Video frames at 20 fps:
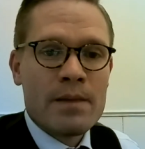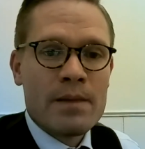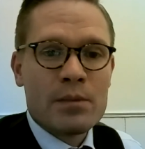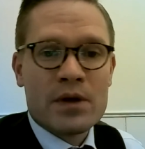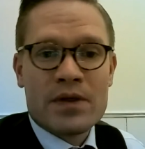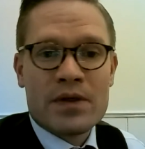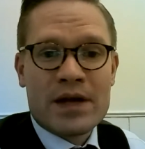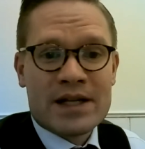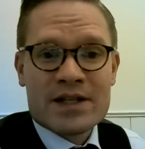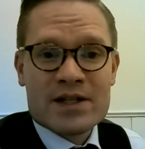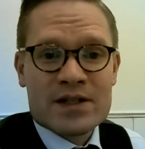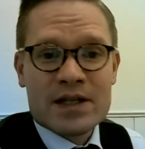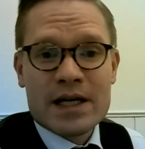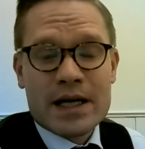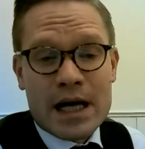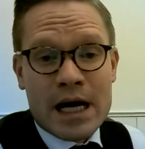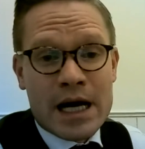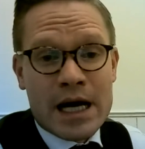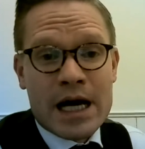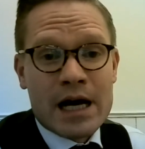But that
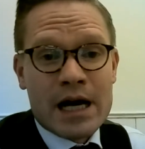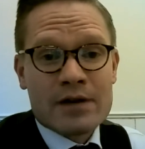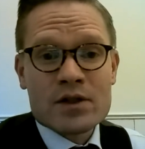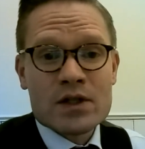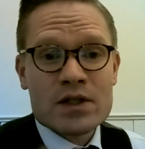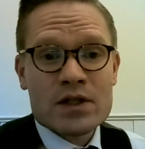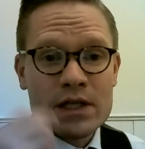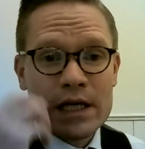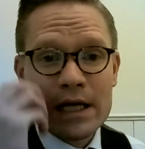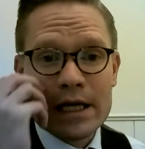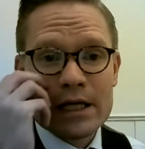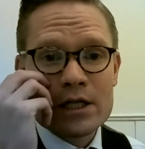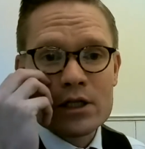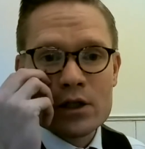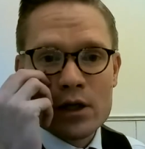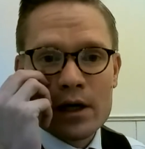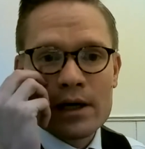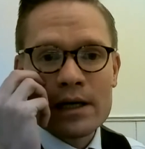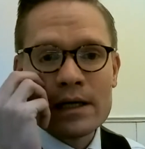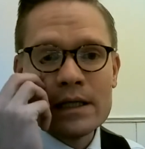said, I have to say,
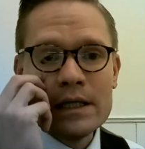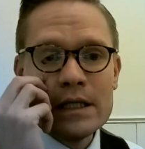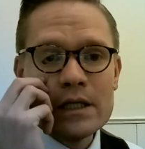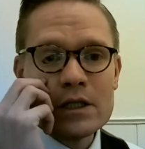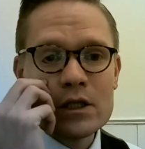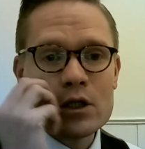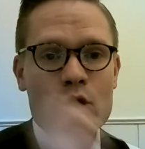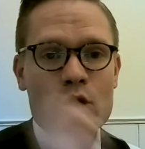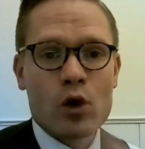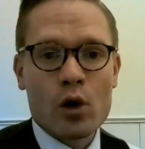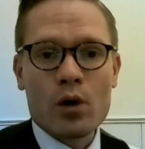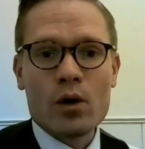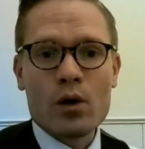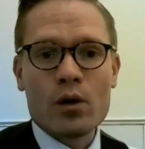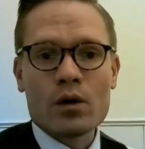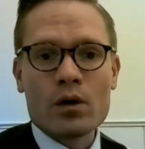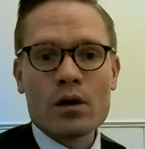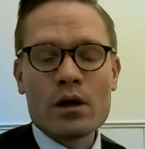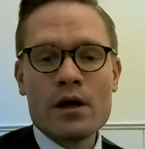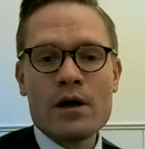it's not an easy
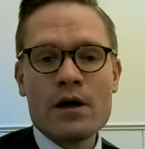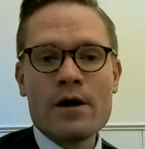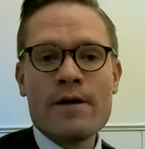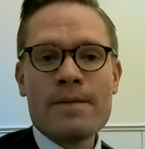call